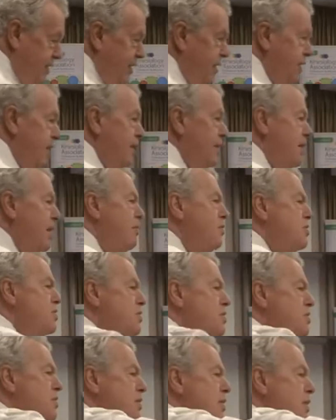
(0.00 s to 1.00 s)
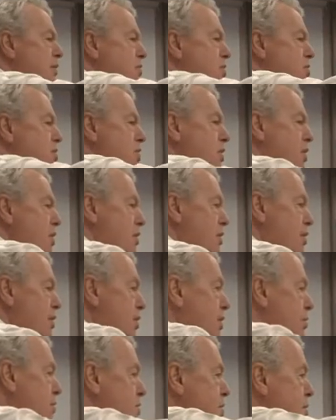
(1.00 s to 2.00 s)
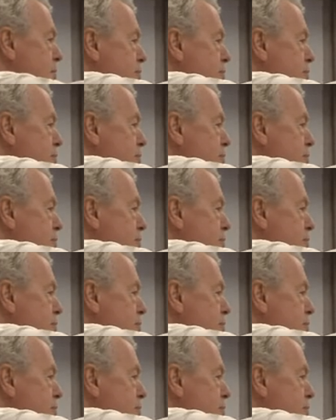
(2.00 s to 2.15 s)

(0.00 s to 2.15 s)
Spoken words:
and that was who was it?